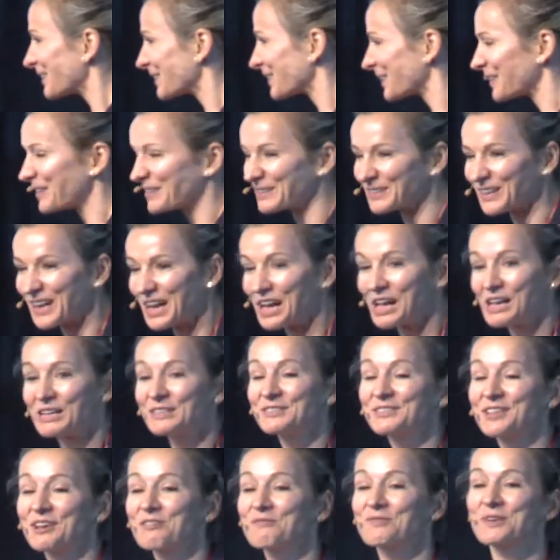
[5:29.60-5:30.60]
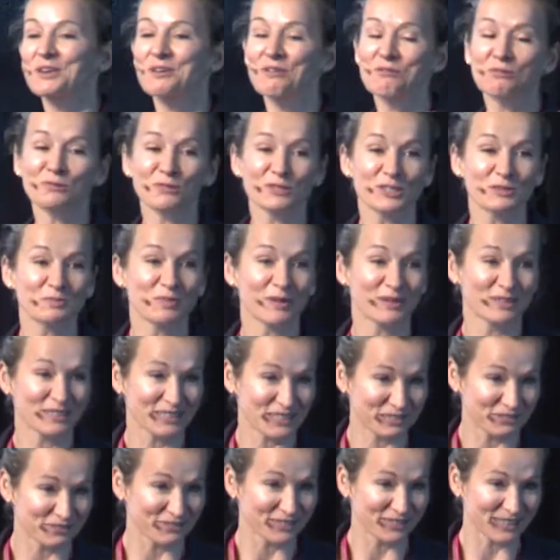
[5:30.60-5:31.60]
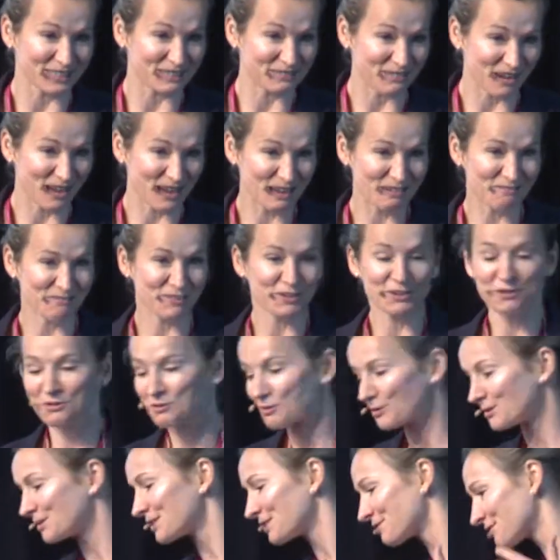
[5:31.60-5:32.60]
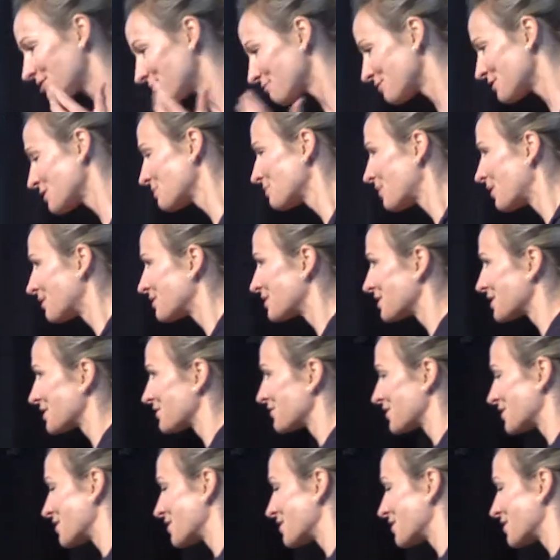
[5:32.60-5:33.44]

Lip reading: cool. So we all respond differently, right? We're all different responders for